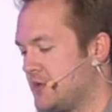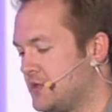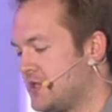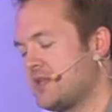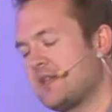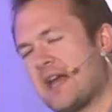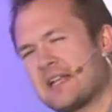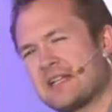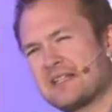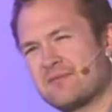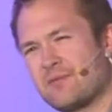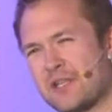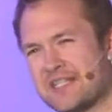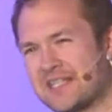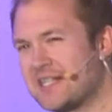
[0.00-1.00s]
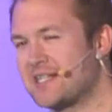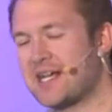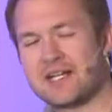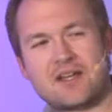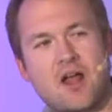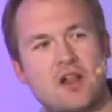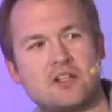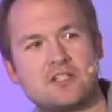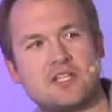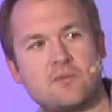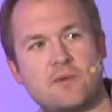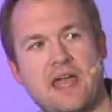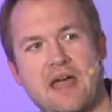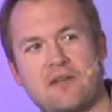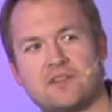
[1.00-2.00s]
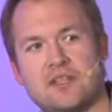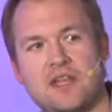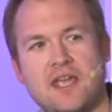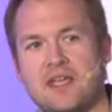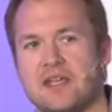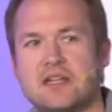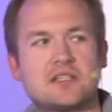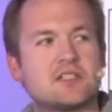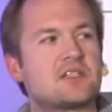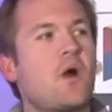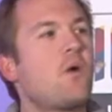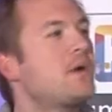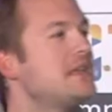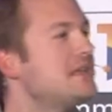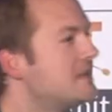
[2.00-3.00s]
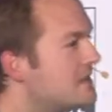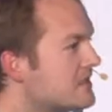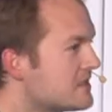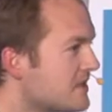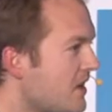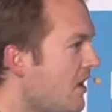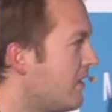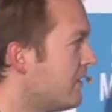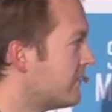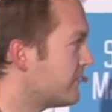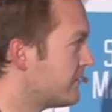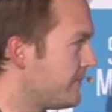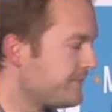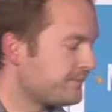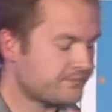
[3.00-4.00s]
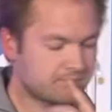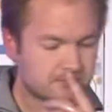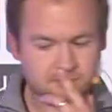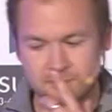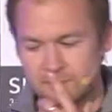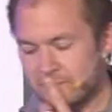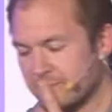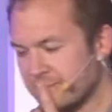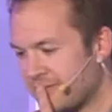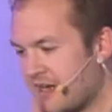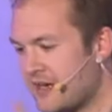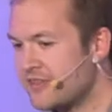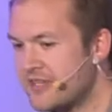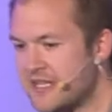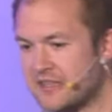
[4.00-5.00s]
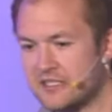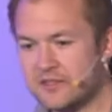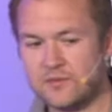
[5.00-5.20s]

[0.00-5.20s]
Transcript: And yet, with the technology we have today, it's so easy to solve. And I think that